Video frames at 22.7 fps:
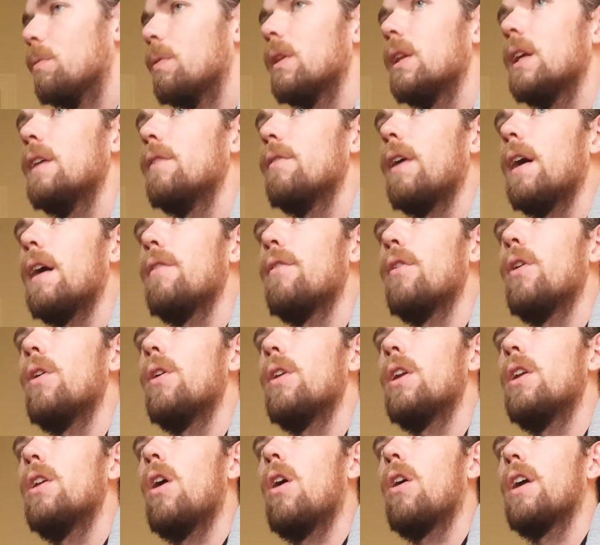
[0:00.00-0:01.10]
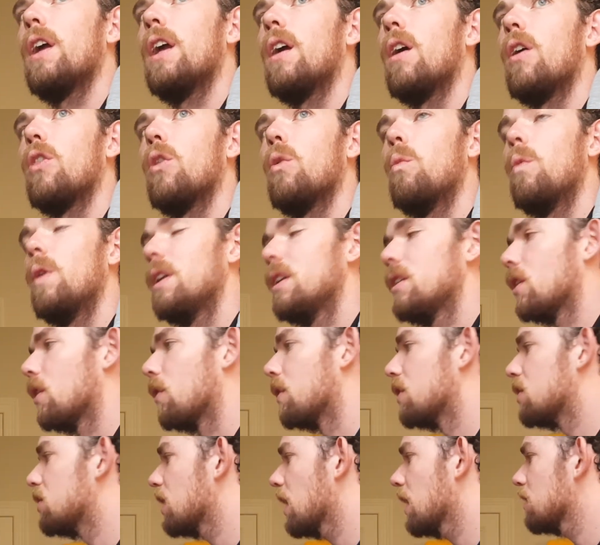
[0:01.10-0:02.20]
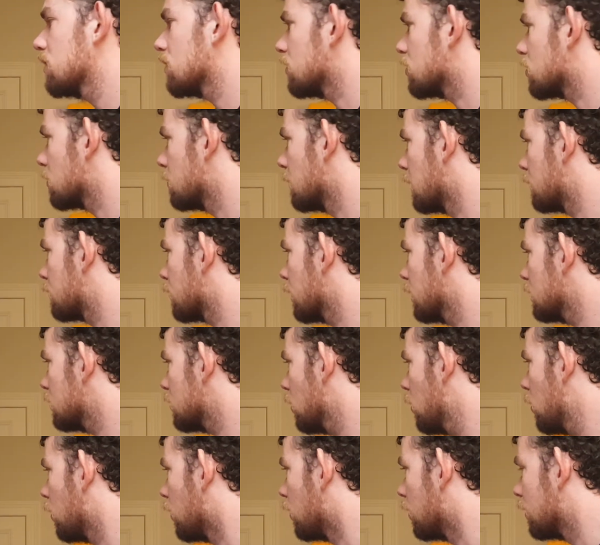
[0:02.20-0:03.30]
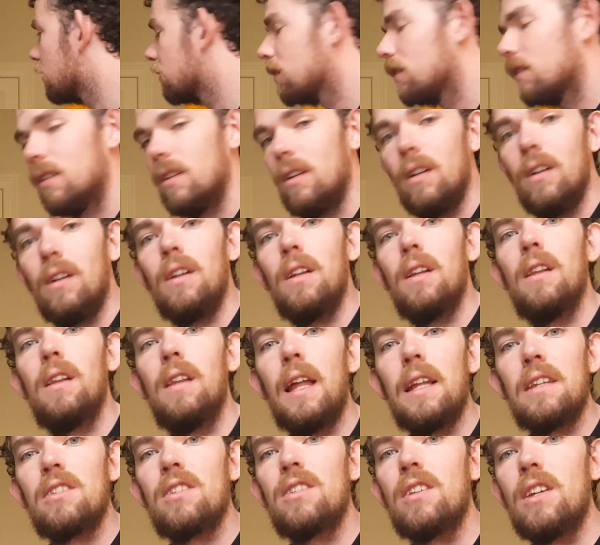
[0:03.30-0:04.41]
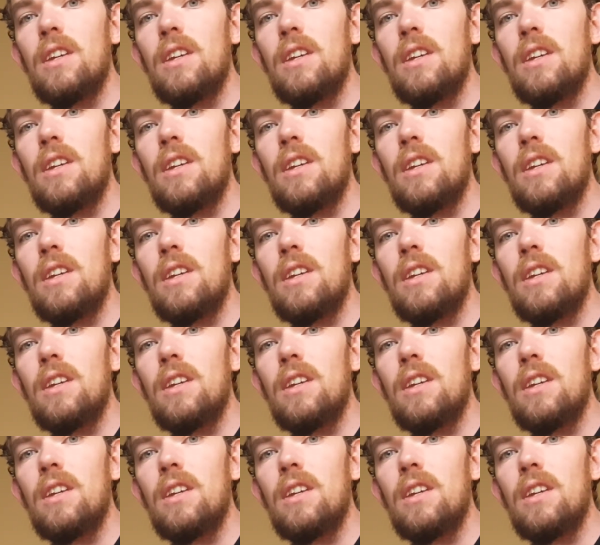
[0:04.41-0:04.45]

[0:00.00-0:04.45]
believe I have heard a knocking on the window adjacent to my front door. Let's